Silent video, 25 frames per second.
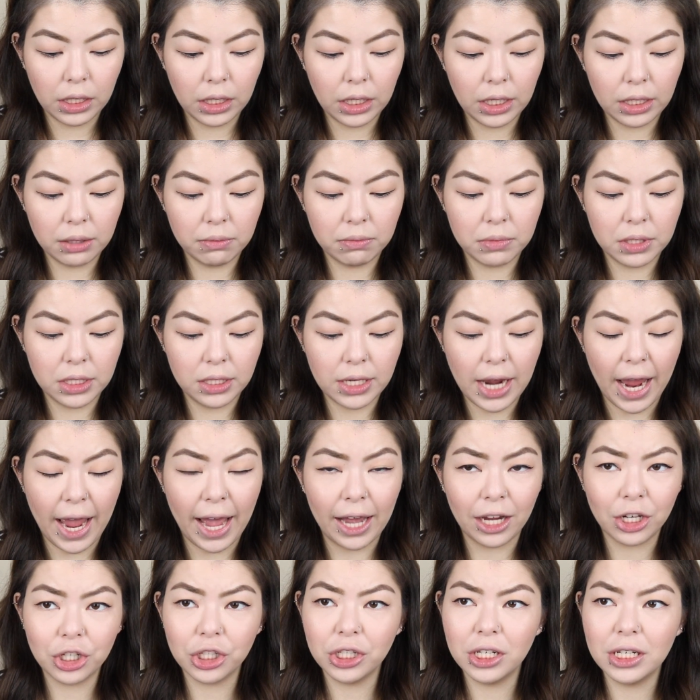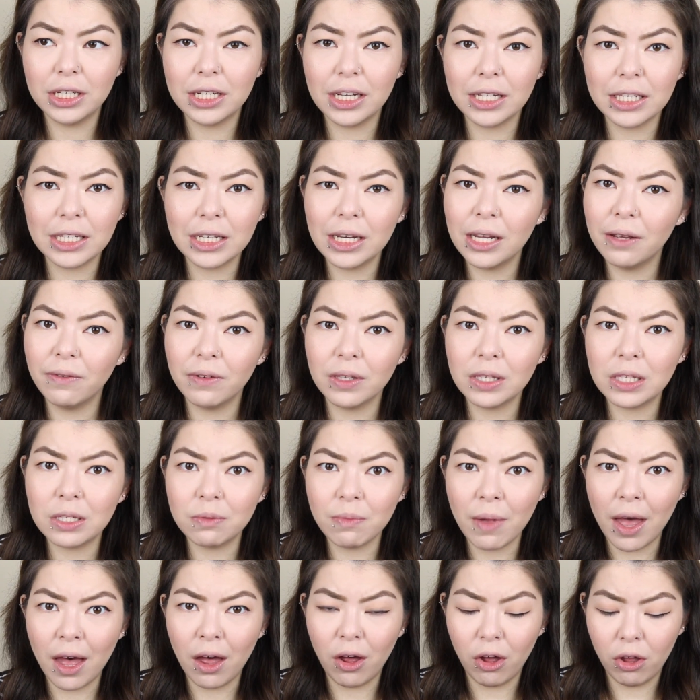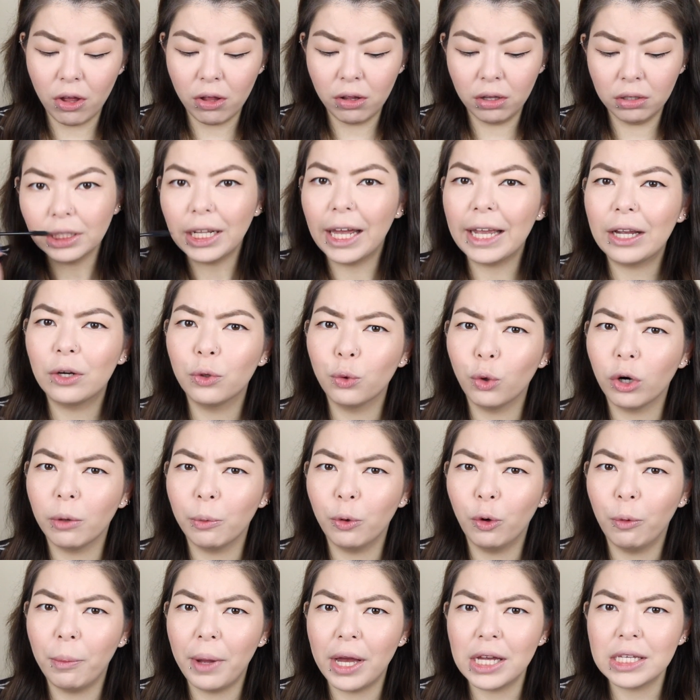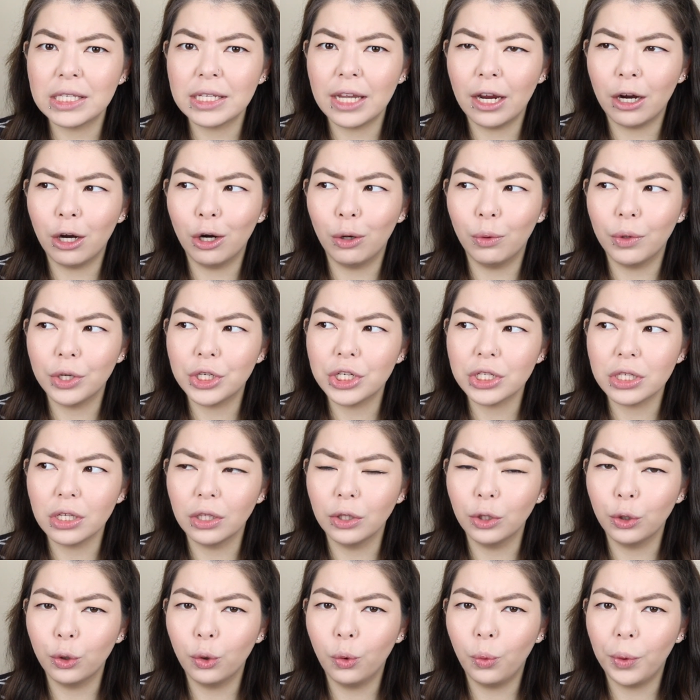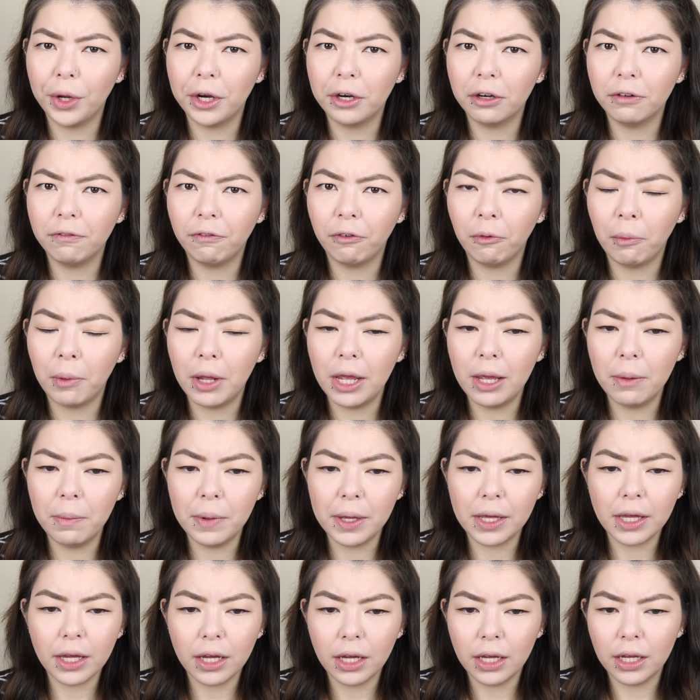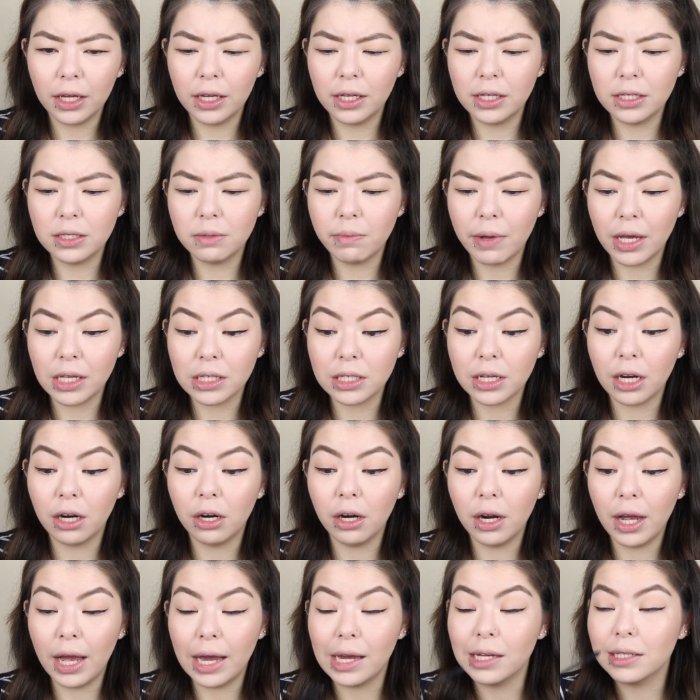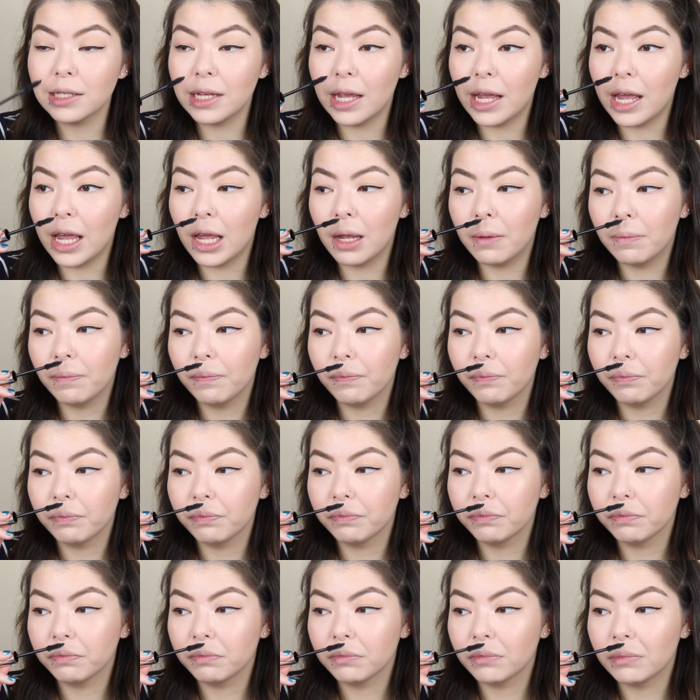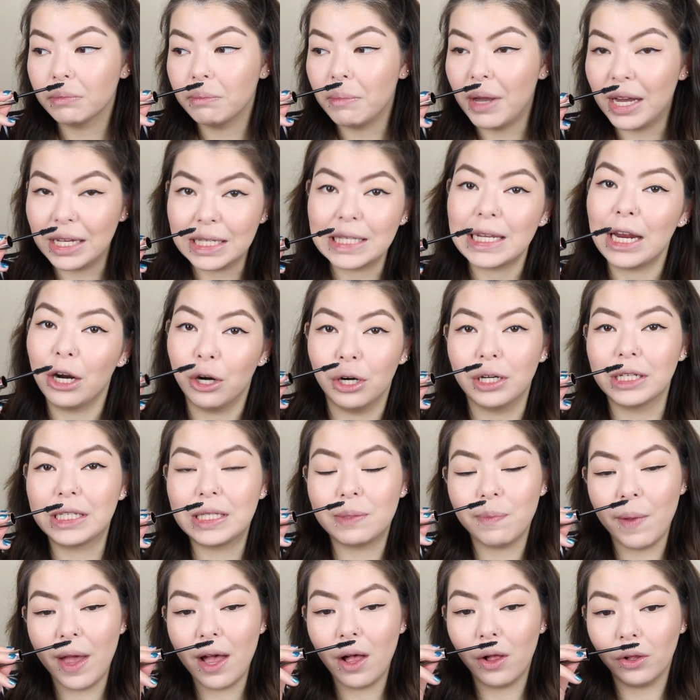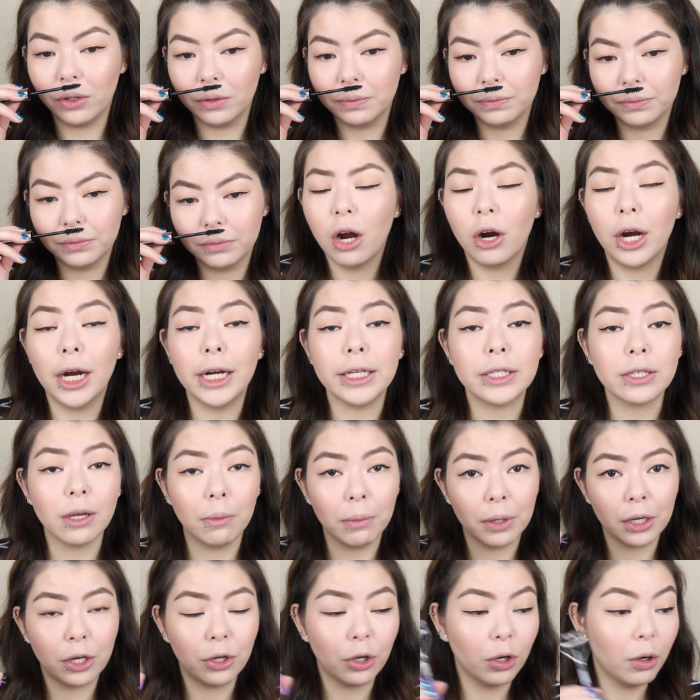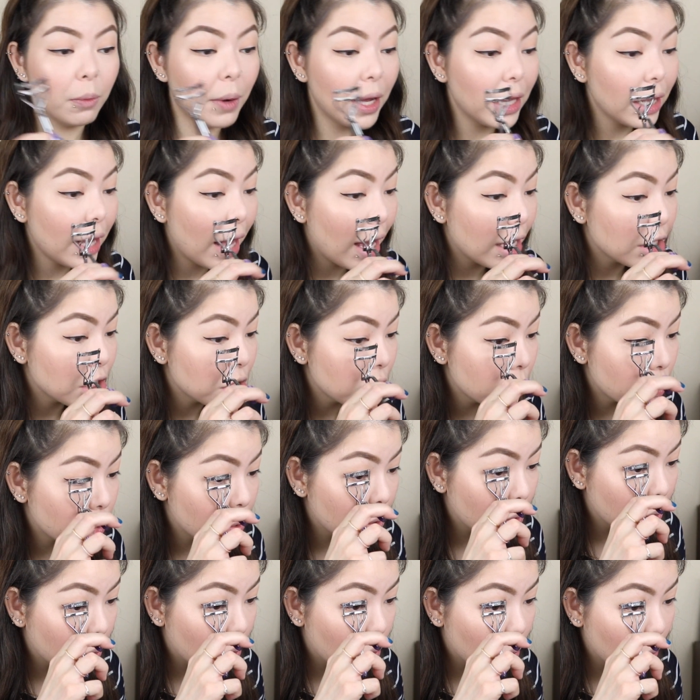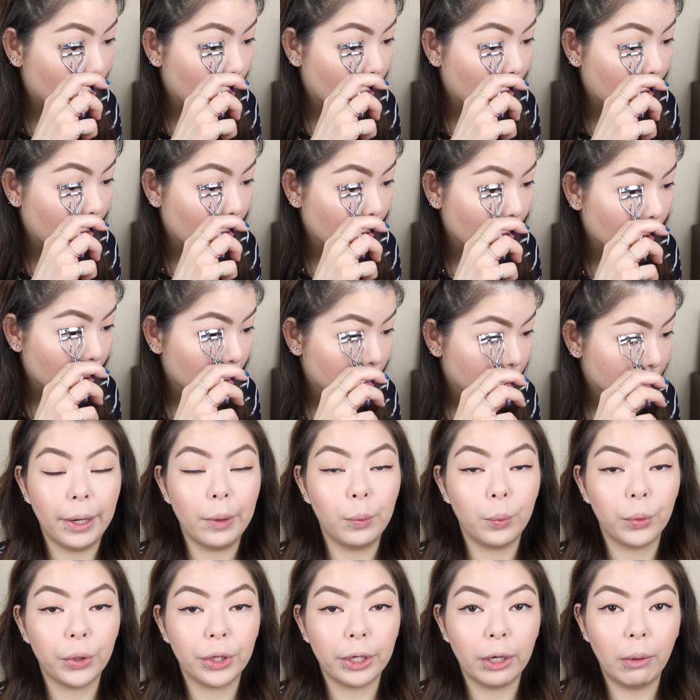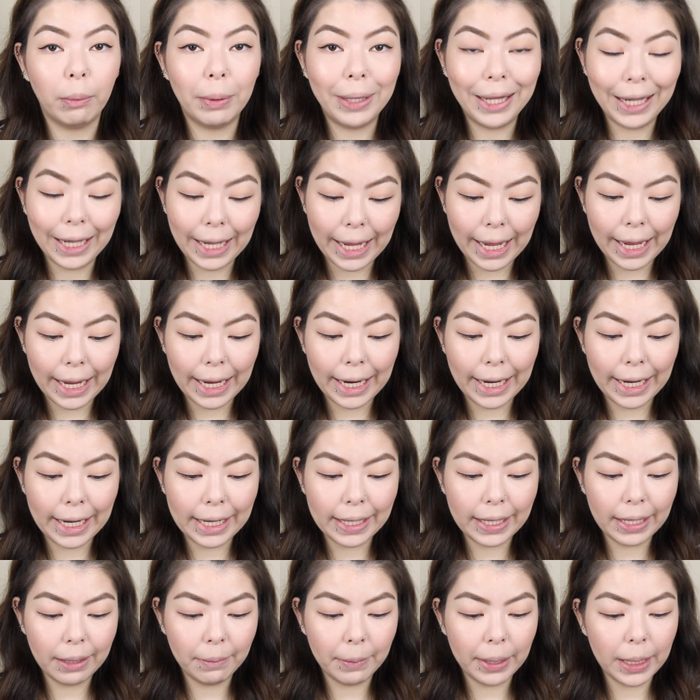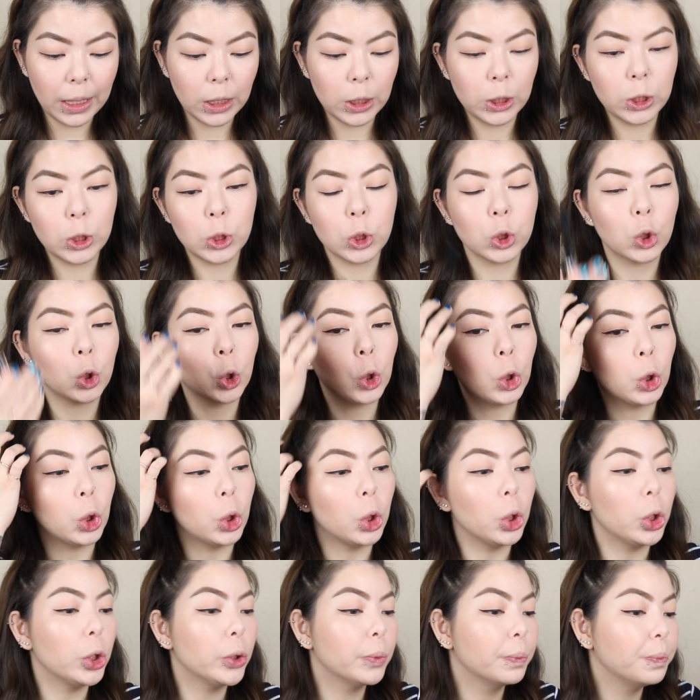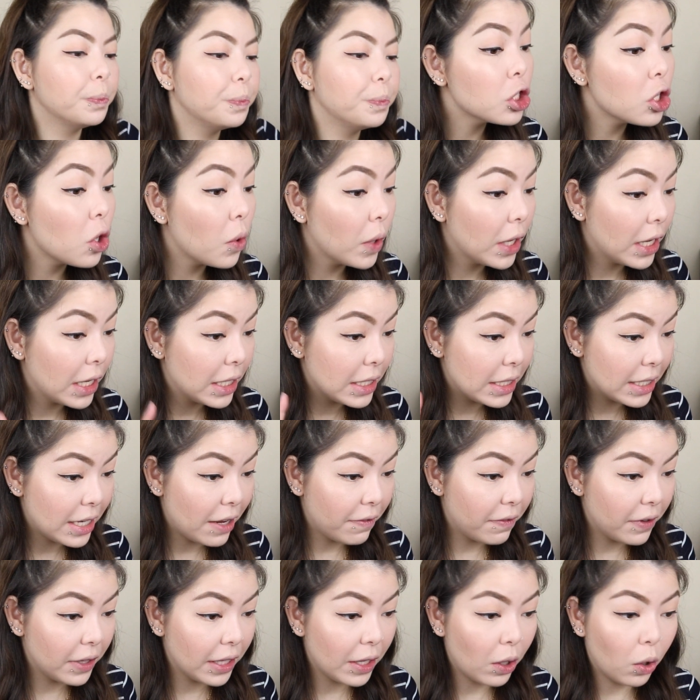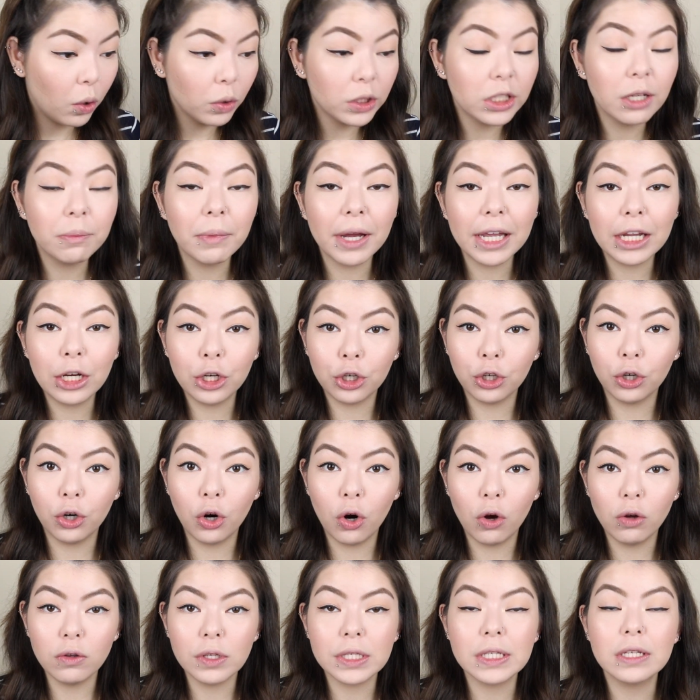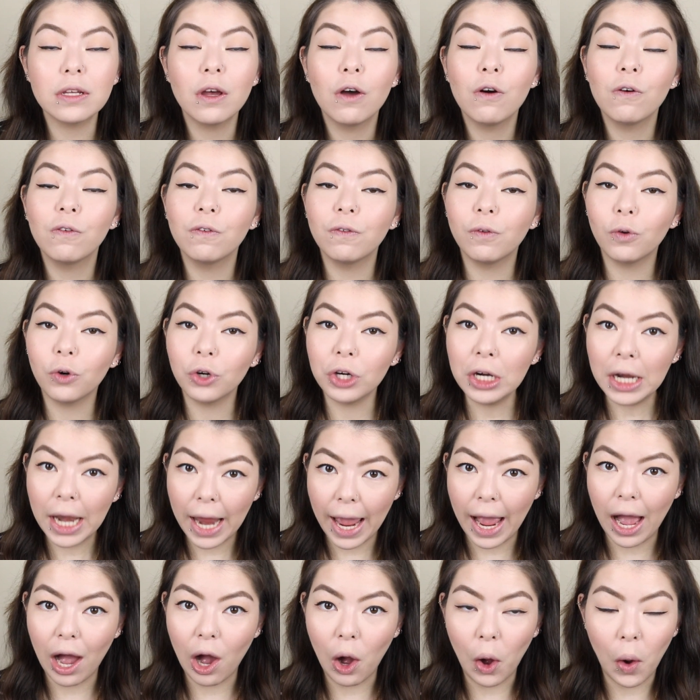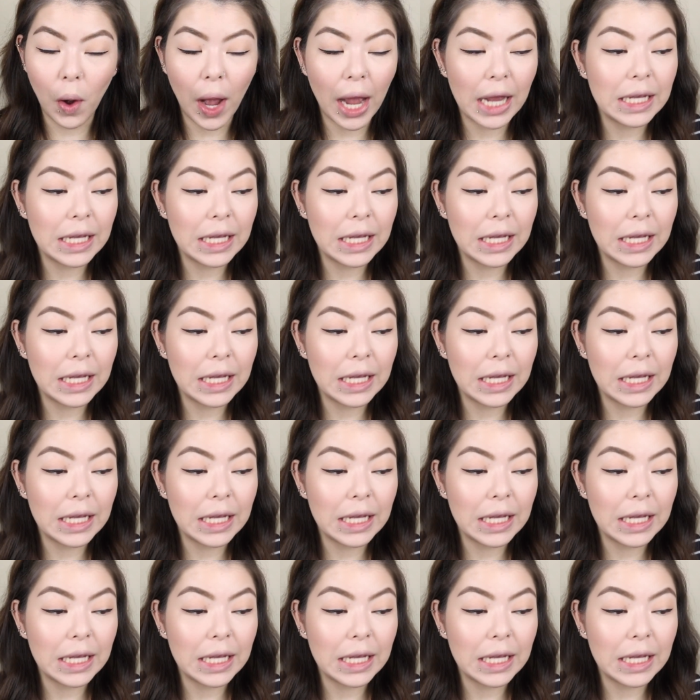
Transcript: It actually doesn't even smell like normal mascara, which is a little weird for me because mascara has a mascara smell. All right, so I'm gonna curl my lashes real quick and we're gonna apply the mascara. So it is definitely holding my curls for now.